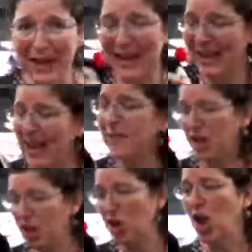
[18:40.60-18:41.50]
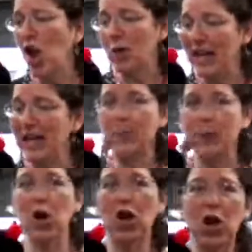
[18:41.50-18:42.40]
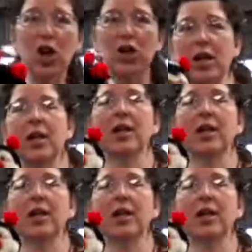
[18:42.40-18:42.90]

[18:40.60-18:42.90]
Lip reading: let's give it a go, ladybird.